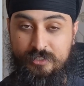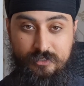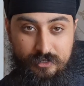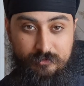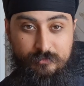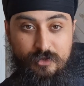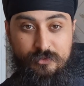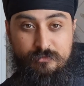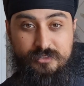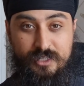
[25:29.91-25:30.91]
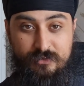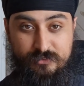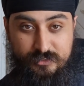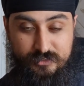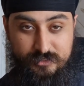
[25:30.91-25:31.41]
come, God
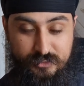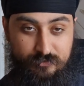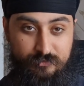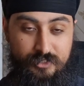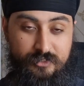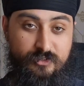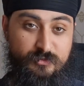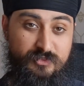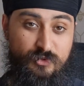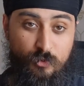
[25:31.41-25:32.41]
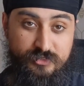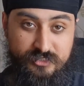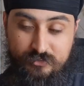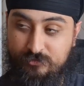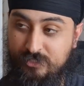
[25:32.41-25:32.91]
themselves suffer, and God the one
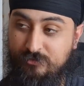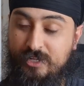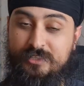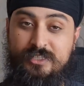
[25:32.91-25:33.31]
causes suffering, right?